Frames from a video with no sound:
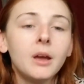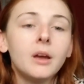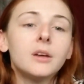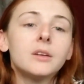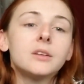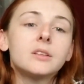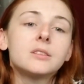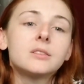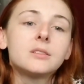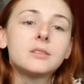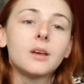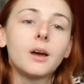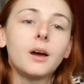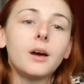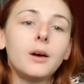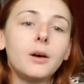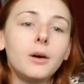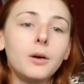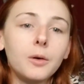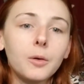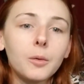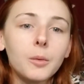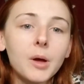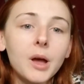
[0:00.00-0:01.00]

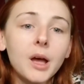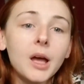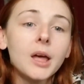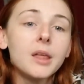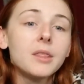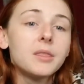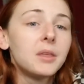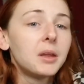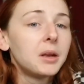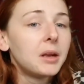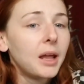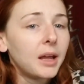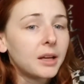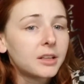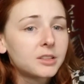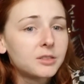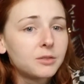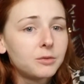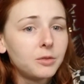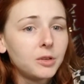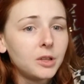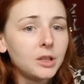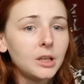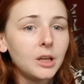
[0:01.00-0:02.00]
So the next
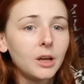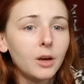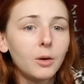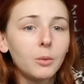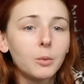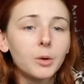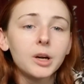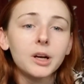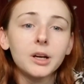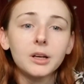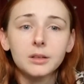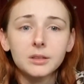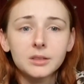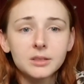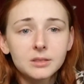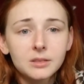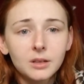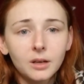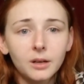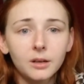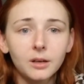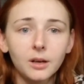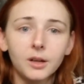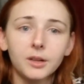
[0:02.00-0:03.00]
video, we're going to
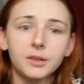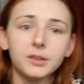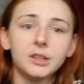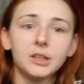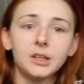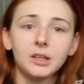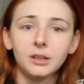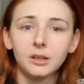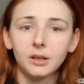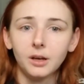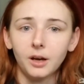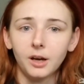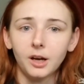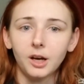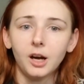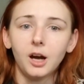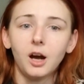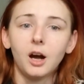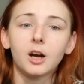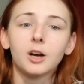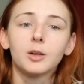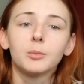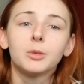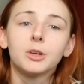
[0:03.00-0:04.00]
start on the
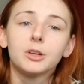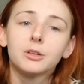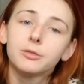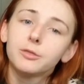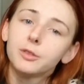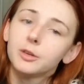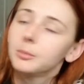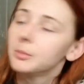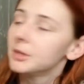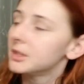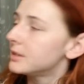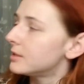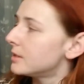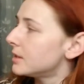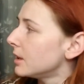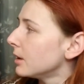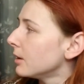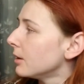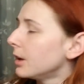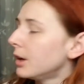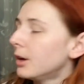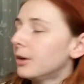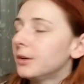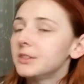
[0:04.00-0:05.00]
armor for
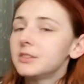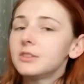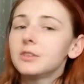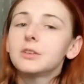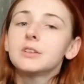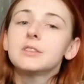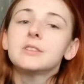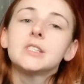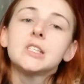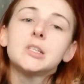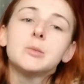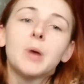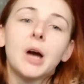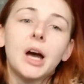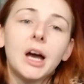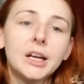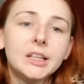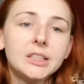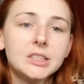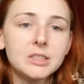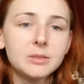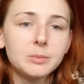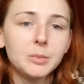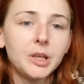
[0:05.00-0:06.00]
Mysterio, as you can see
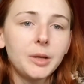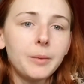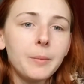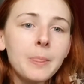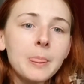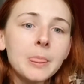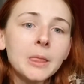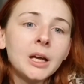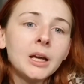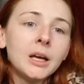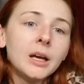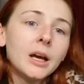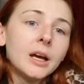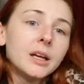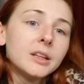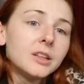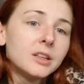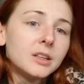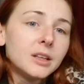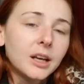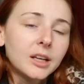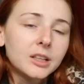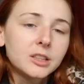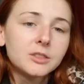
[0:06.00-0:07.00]
behind me. The
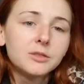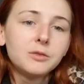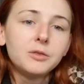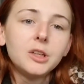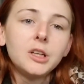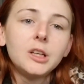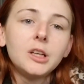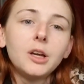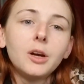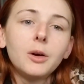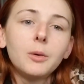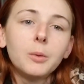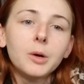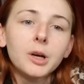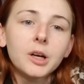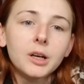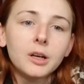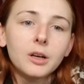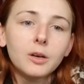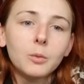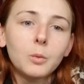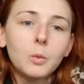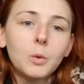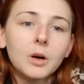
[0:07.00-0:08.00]
next video, we're
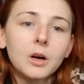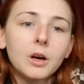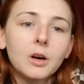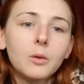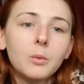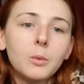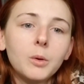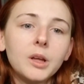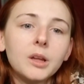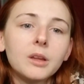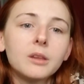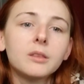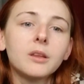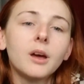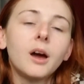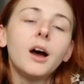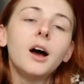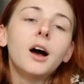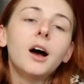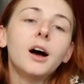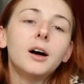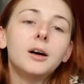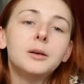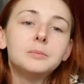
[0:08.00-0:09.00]
going to work with
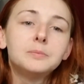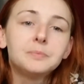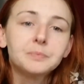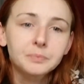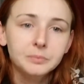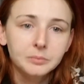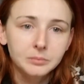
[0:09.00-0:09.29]
the